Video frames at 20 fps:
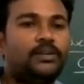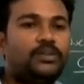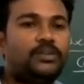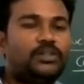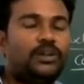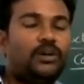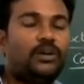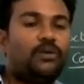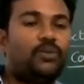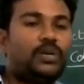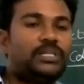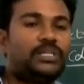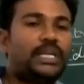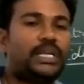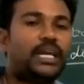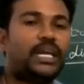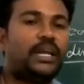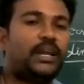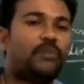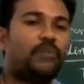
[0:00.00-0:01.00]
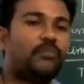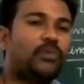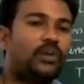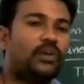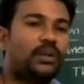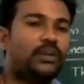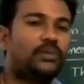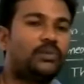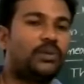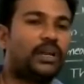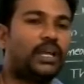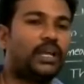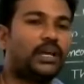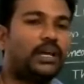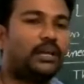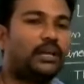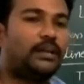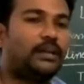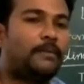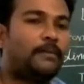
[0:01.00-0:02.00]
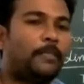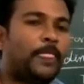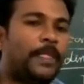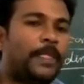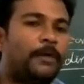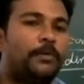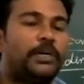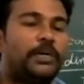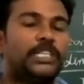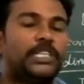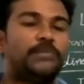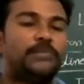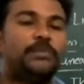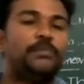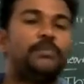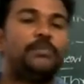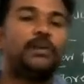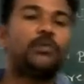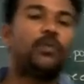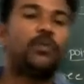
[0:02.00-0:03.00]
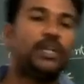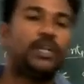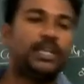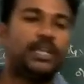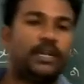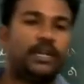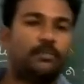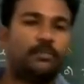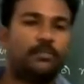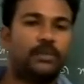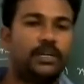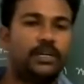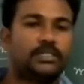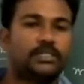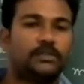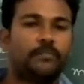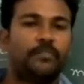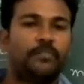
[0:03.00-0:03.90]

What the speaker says: Now once again I am going to recall what is meant by collinear points.